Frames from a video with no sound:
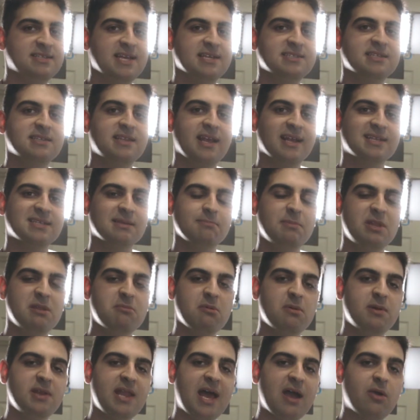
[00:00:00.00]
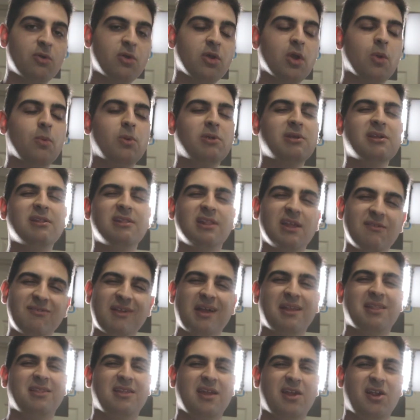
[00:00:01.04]
says it takes a minimum of an hour. We're gonna leave
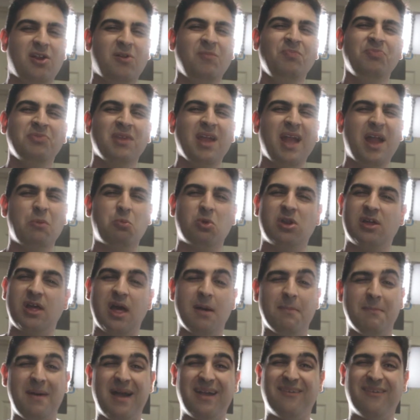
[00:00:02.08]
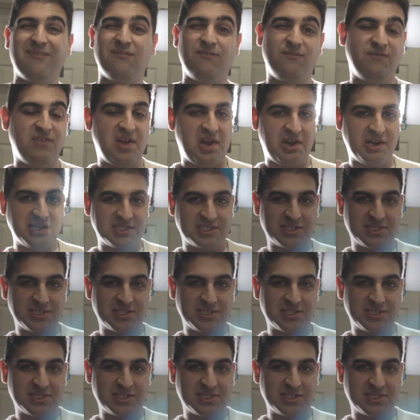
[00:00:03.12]
that there and we're gonna come back very